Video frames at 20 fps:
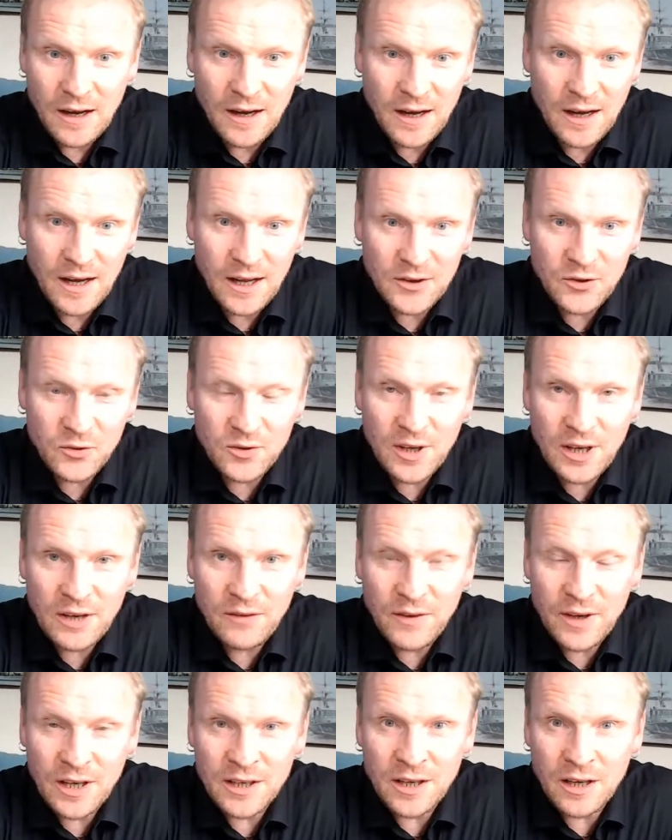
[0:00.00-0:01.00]
today
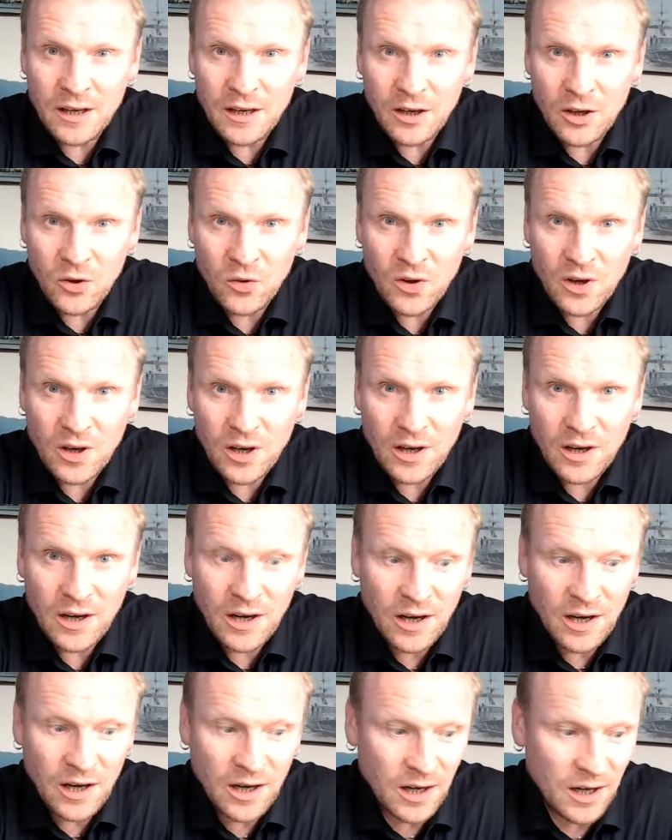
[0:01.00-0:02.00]
we're gonna look
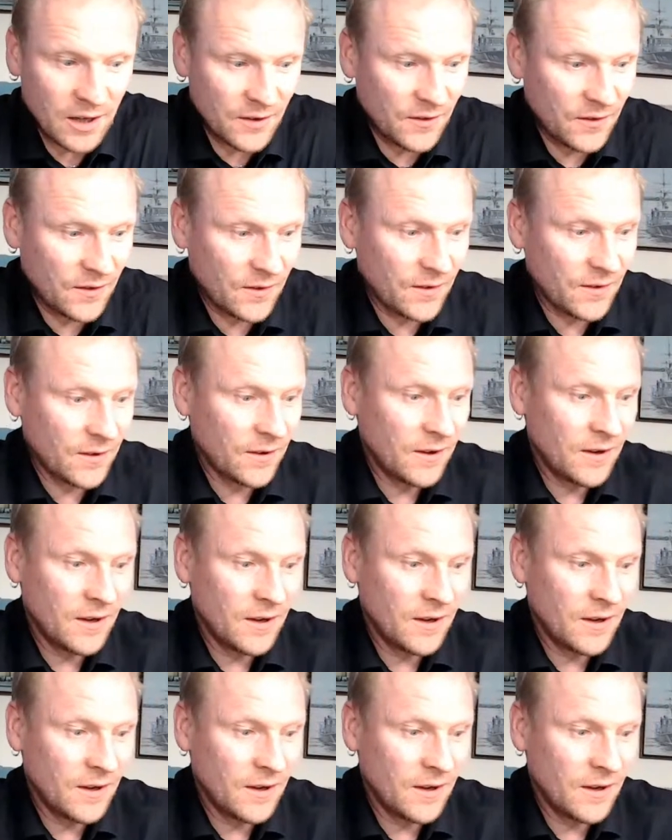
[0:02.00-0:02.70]
at